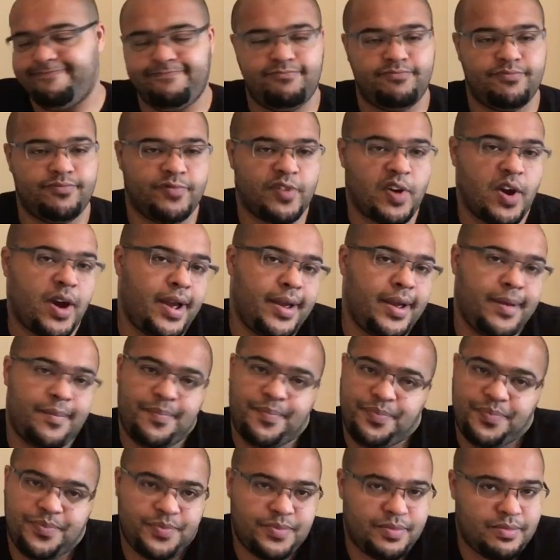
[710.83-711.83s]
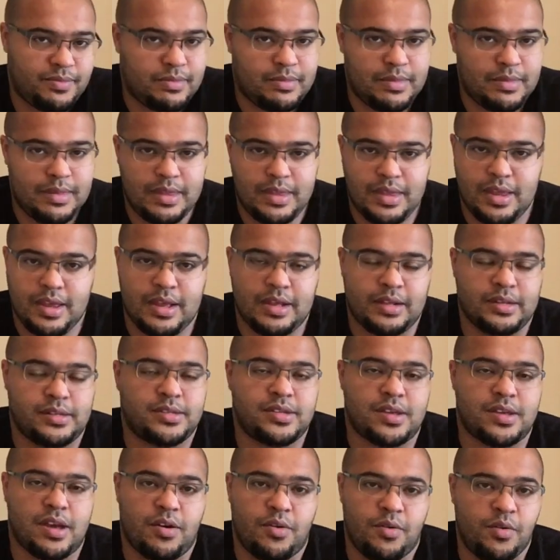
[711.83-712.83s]
right?
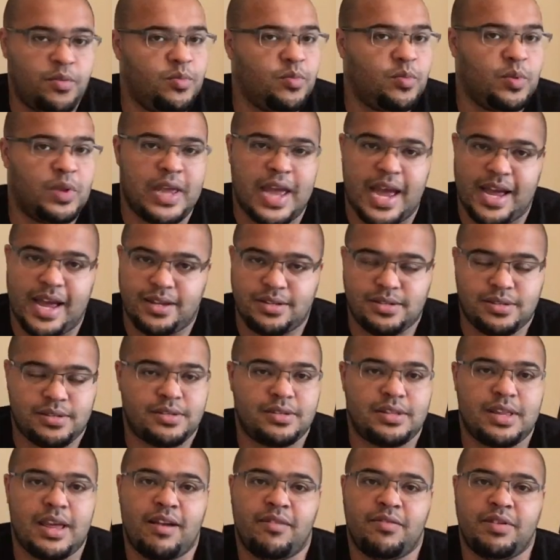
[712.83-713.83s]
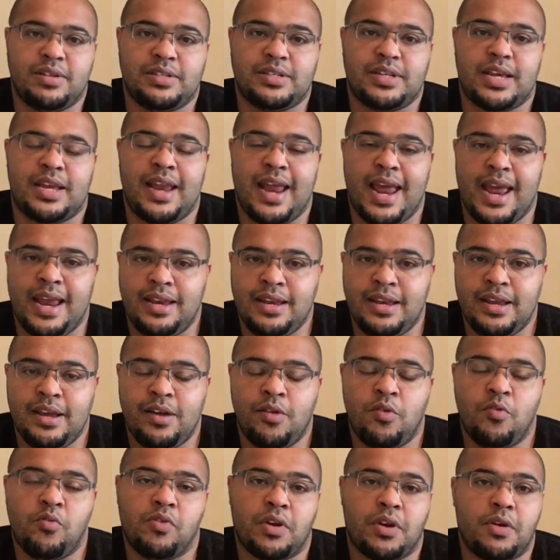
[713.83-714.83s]
So, yes, there is an
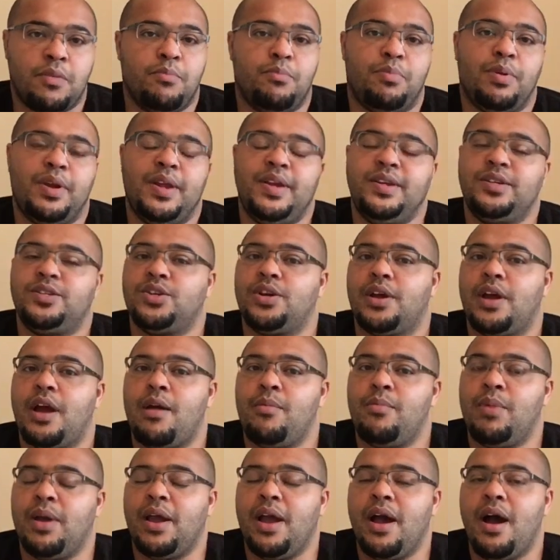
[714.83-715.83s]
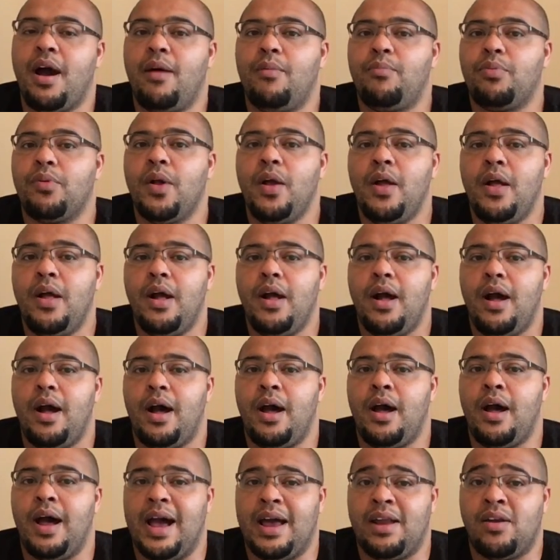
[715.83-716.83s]
ending or a completion coming up.
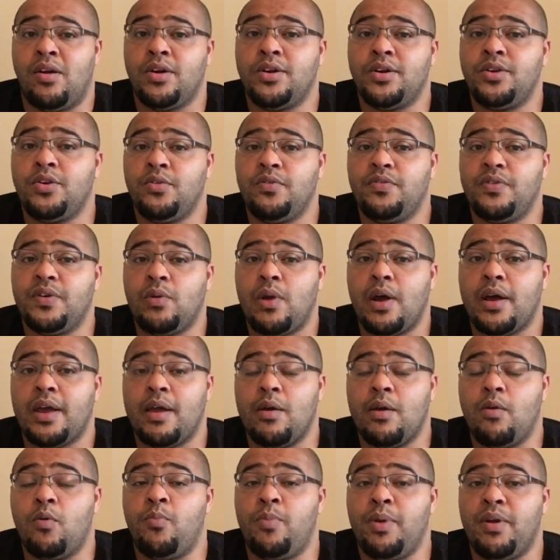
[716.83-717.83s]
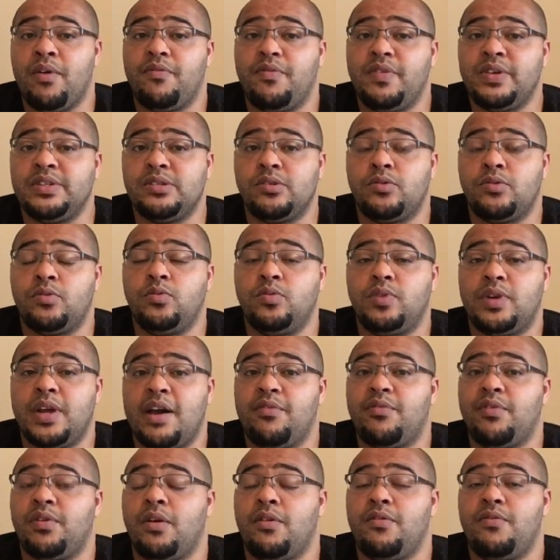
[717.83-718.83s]
Uh, and I do feel like it will be a physical
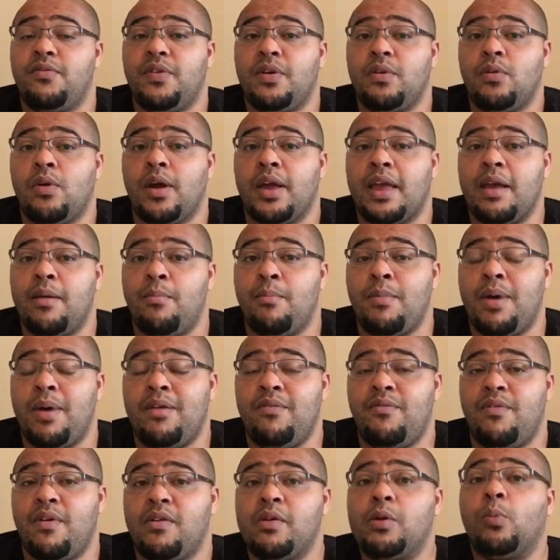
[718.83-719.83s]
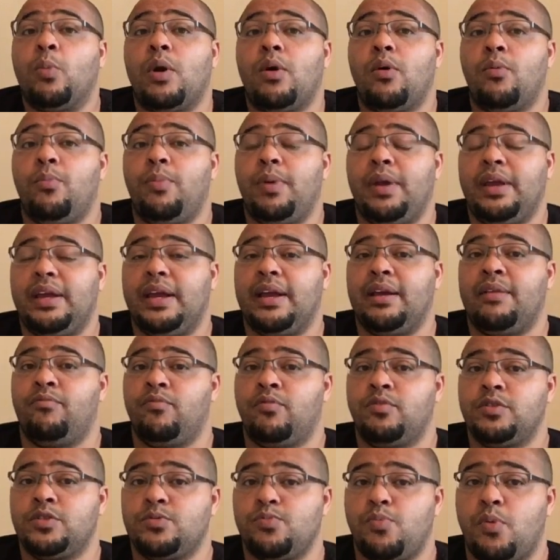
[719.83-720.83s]
death, and I feel like it may very well be
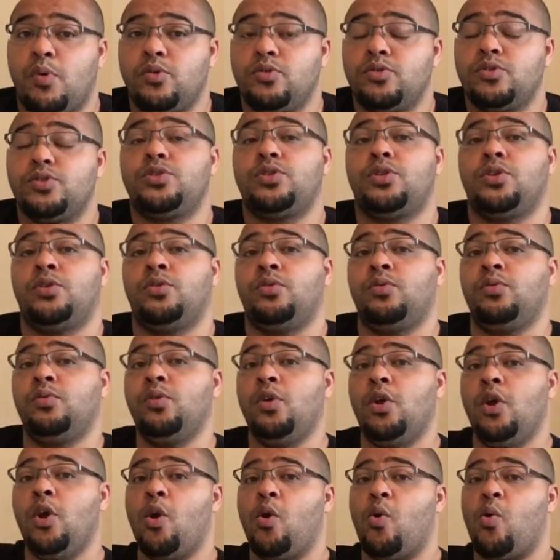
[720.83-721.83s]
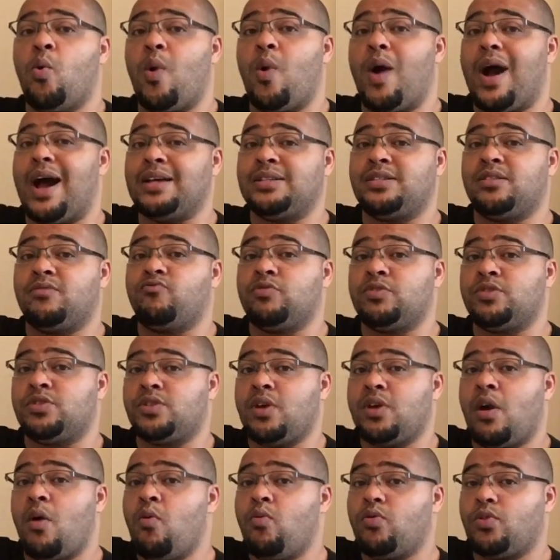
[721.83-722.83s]
in response to or as a
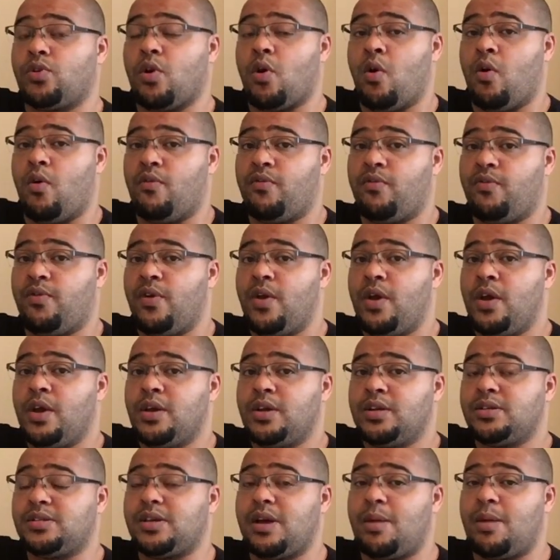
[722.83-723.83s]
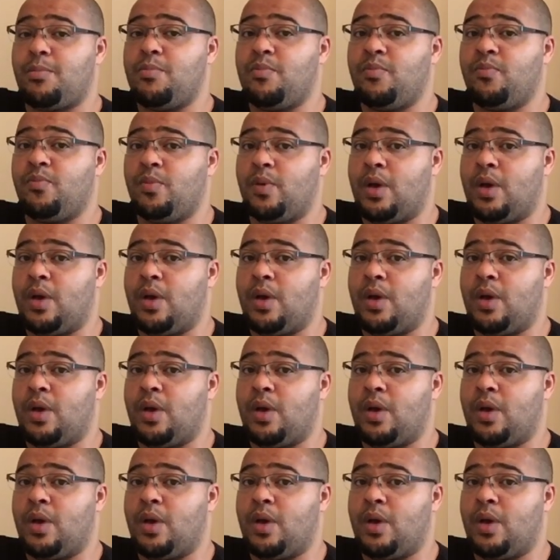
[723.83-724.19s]
result of some